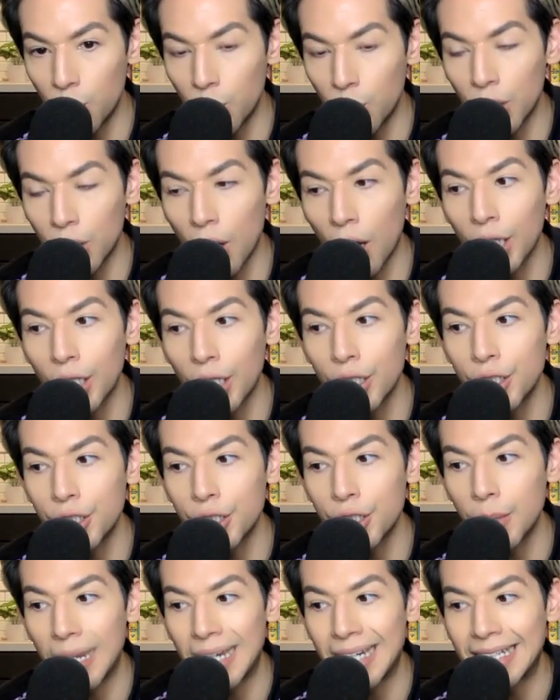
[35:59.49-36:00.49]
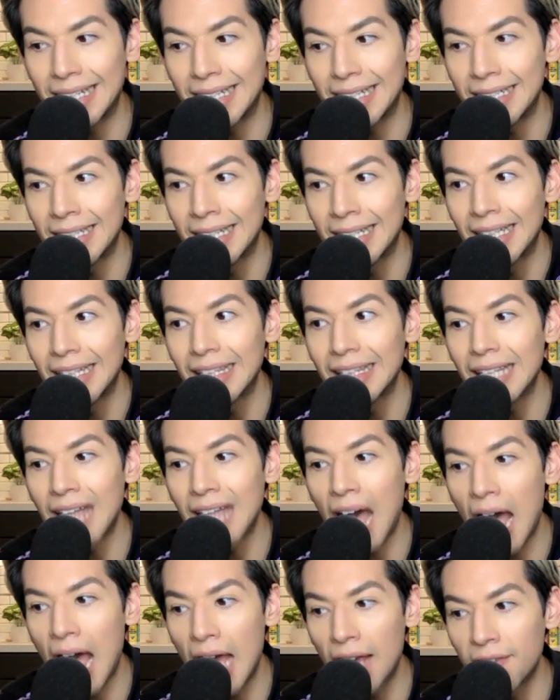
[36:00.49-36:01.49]
we're not going to do any
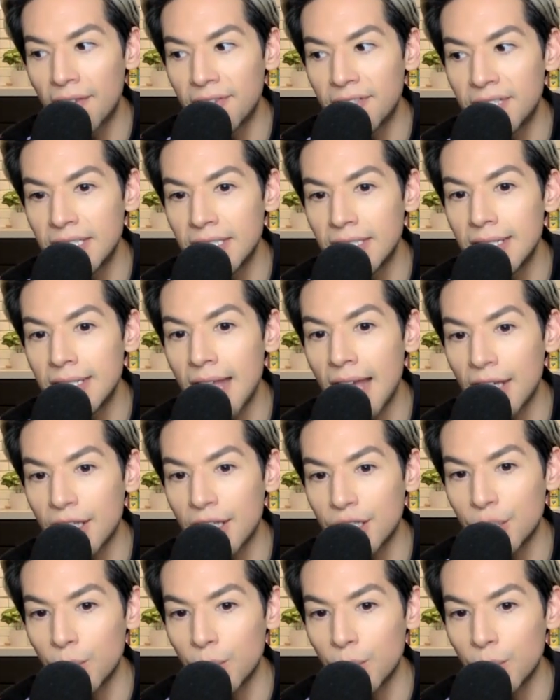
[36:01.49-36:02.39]
lives next